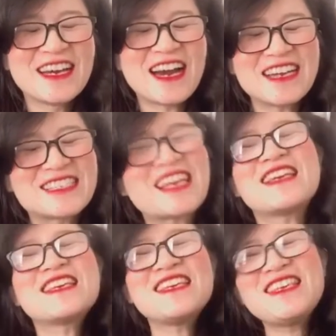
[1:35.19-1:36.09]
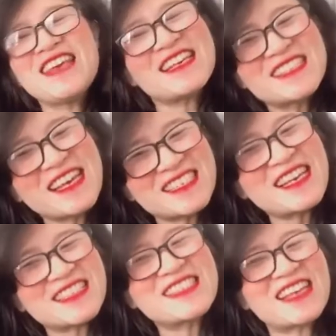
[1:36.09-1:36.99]
I say, yes,
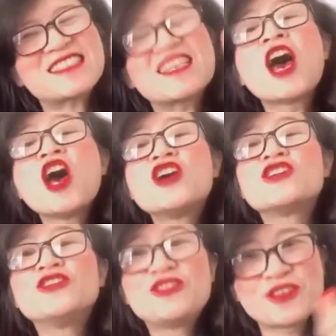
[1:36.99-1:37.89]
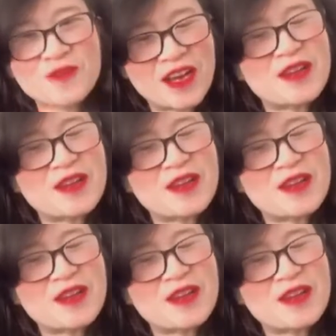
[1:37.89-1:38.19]
do it.